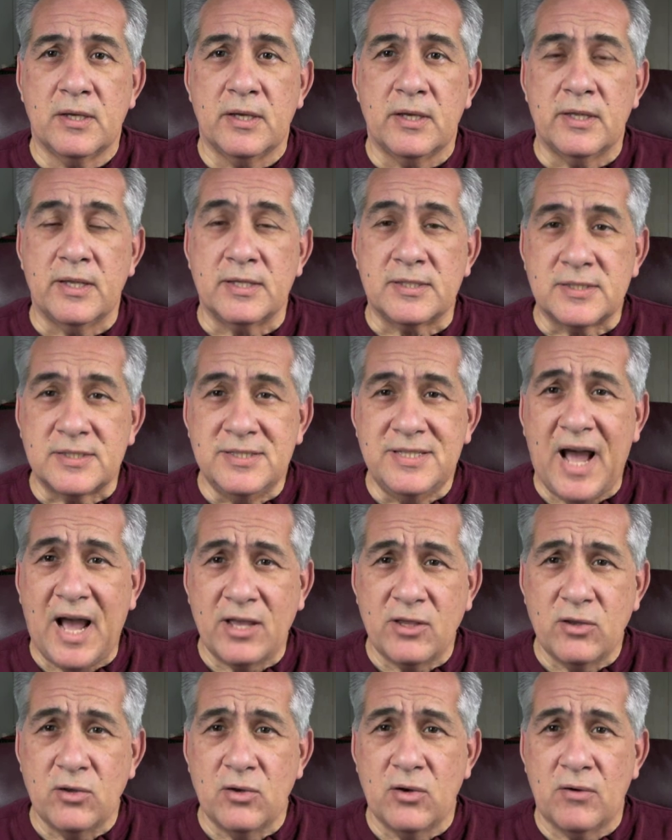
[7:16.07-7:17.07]
And it's
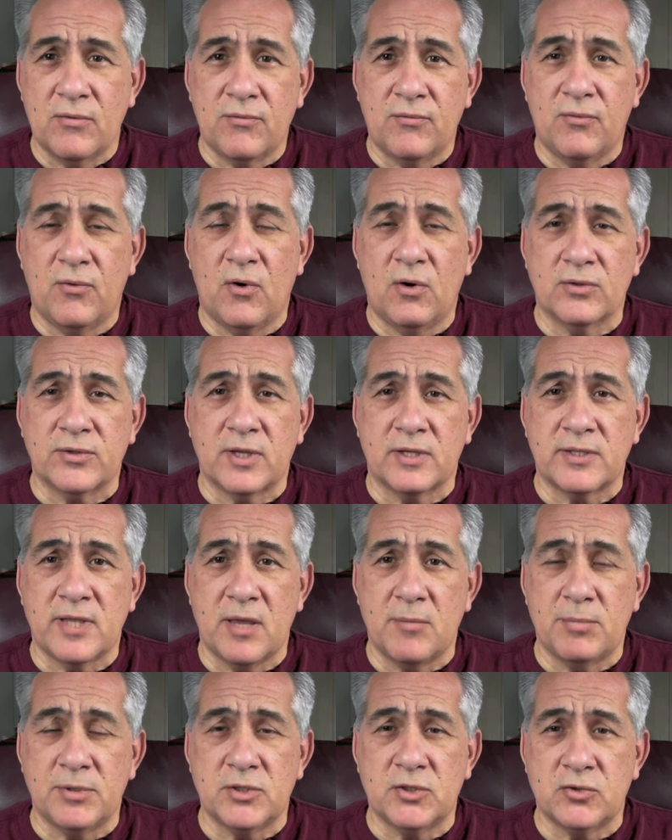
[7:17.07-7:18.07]
not your fault that they
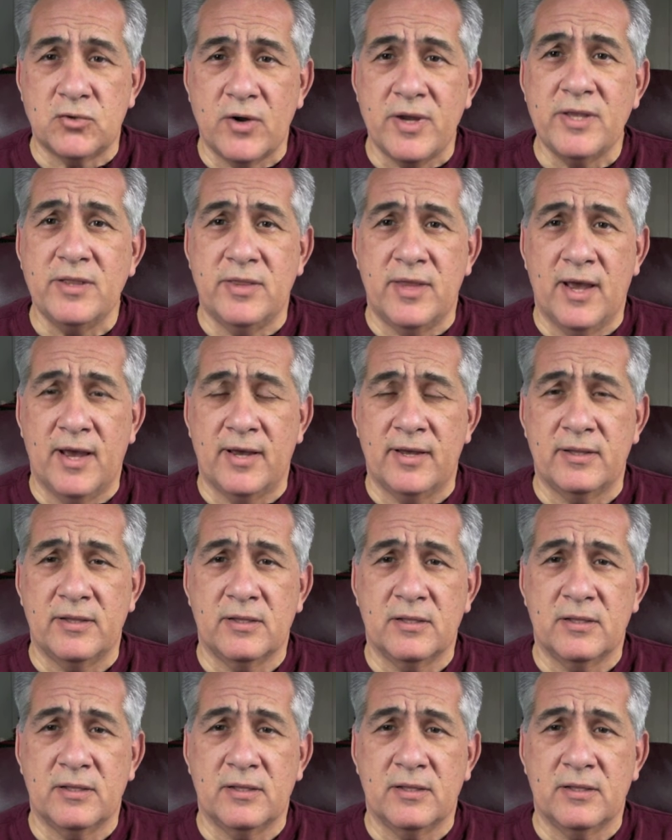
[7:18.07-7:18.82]
betrayed that.